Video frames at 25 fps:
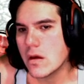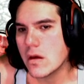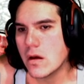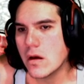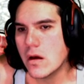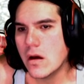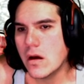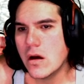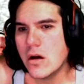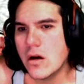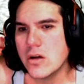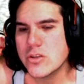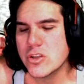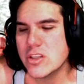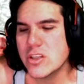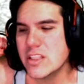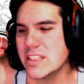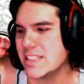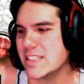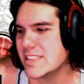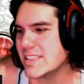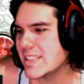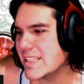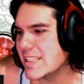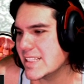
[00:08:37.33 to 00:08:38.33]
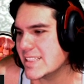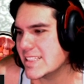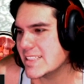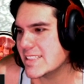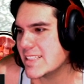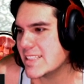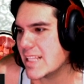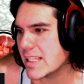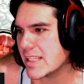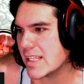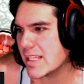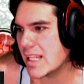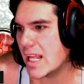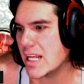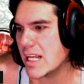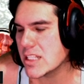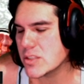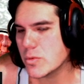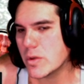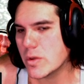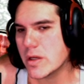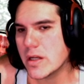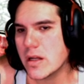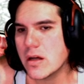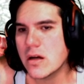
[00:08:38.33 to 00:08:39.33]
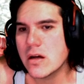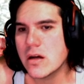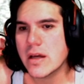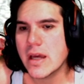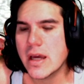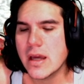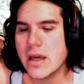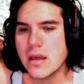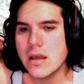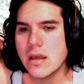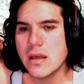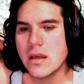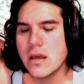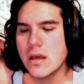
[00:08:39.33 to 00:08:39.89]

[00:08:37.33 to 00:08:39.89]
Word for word: Oh, so this is this is like the last one. Oh, okay.